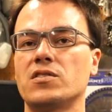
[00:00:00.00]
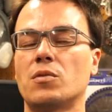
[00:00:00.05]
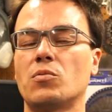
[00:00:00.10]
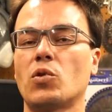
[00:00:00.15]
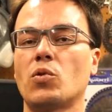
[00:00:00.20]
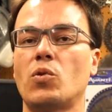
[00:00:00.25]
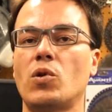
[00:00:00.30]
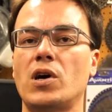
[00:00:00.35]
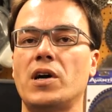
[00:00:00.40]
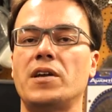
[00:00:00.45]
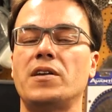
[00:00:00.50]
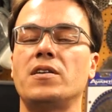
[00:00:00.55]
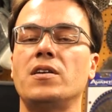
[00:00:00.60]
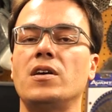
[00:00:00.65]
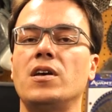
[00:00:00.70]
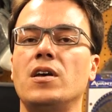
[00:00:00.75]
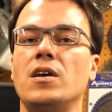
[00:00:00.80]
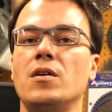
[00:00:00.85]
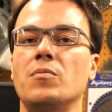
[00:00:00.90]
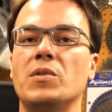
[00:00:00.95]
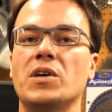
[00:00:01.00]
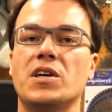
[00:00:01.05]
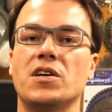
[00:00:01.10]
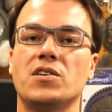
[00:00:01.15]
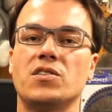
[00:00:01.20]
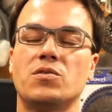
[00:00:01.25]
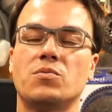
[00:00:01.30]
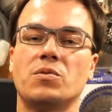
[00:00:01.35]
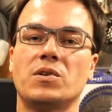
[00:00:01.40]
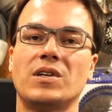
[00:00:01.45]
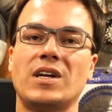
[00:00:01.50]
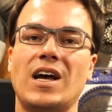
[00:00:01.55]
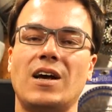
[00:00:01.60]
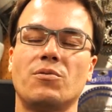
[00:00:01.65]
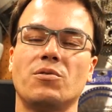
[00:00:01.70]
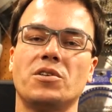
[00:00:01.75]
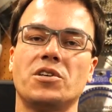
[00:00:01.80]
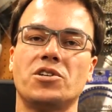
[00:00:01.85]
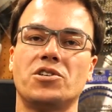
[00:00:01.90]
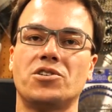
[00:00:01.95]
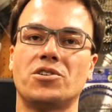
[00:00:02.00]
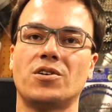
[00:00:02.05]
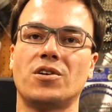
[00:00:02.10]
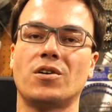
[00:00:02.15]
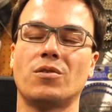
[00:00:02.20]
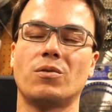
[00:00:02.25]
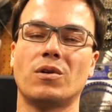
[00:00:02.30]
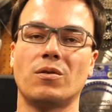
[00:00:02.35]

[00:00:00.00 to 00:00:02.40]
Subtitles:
Number one, because we're not really sure,